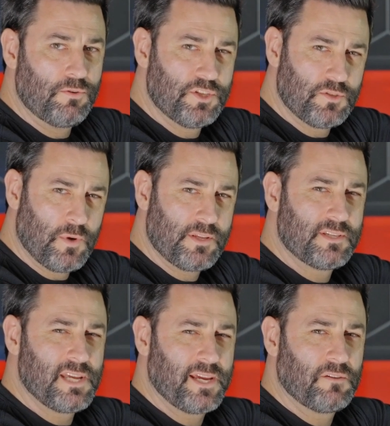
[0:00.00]
Just wanted
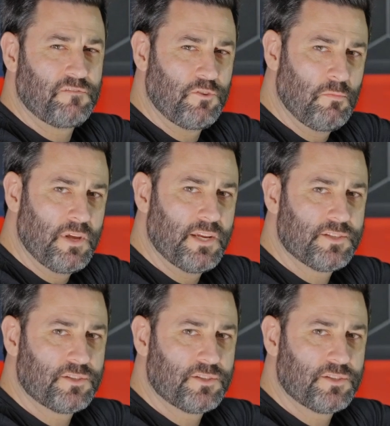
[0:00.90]
to take a few minutes